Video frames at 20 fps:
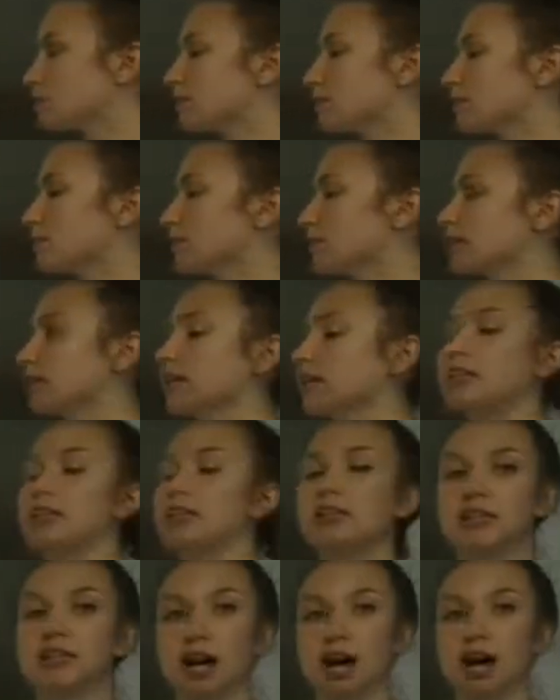something
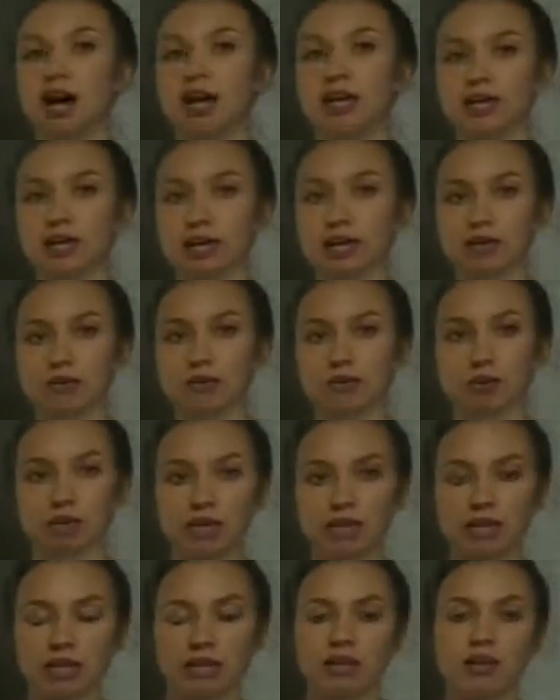
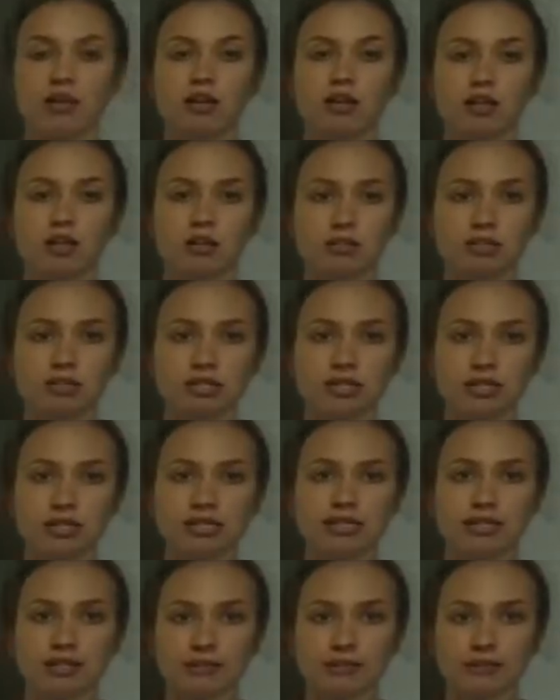non-equally, you'll
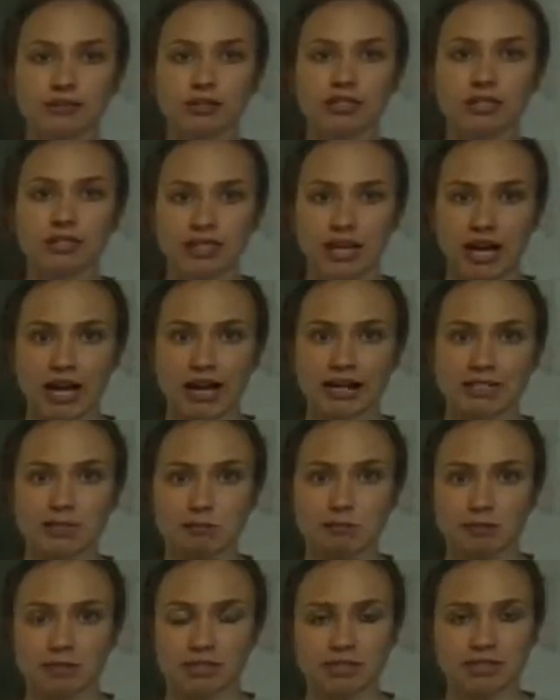see different size
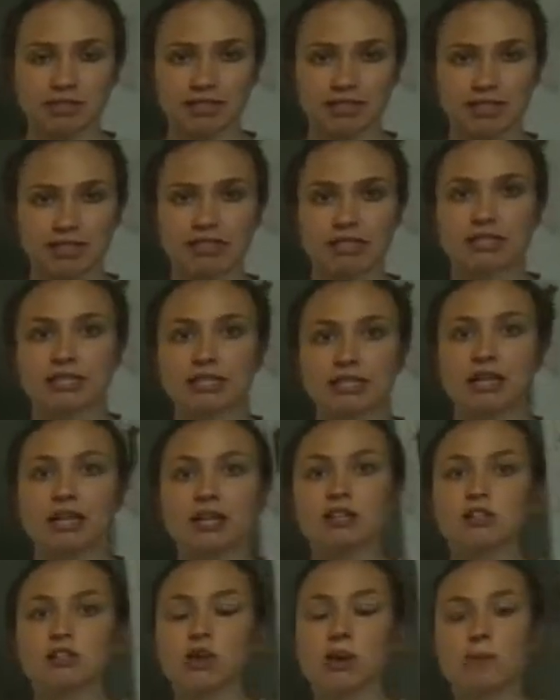pieces.
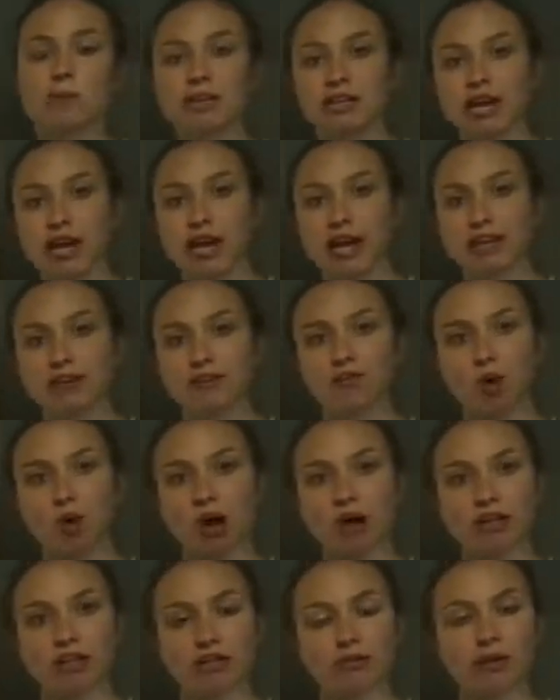So I'm going to kind of
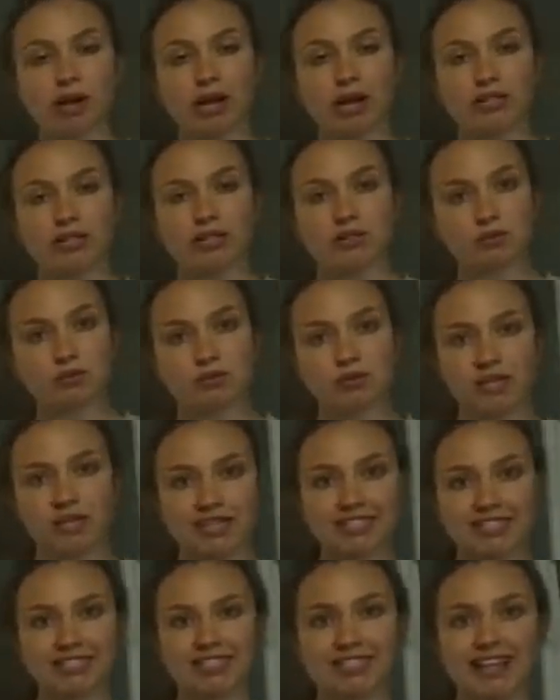walk you guys through
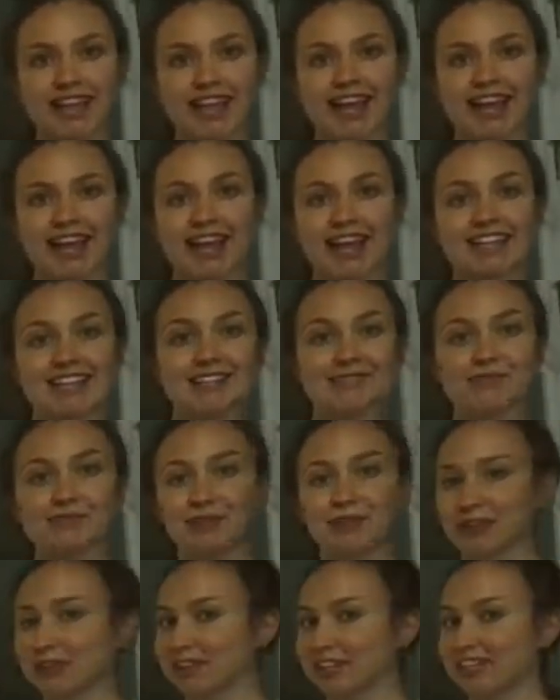this, and
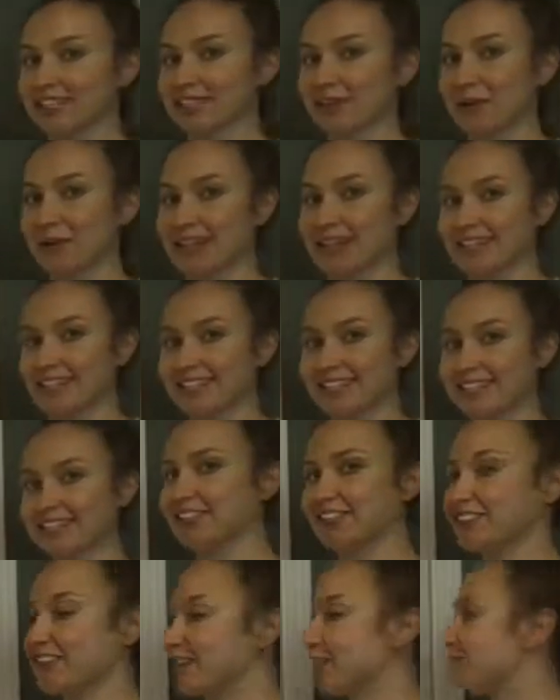let's go ahead and get
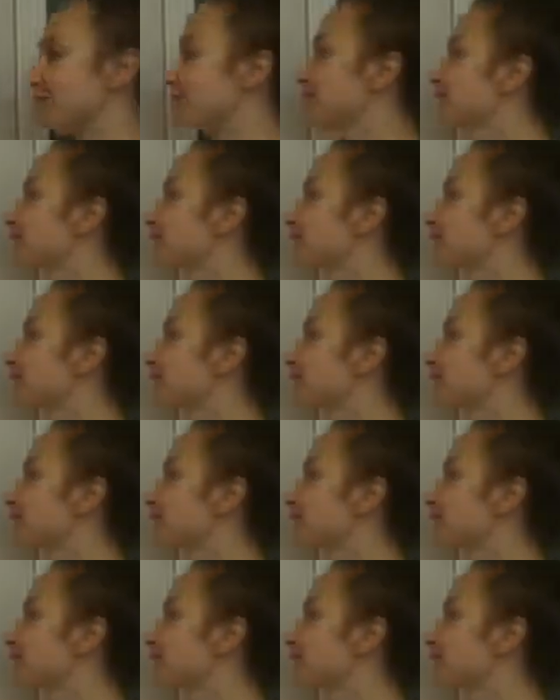started.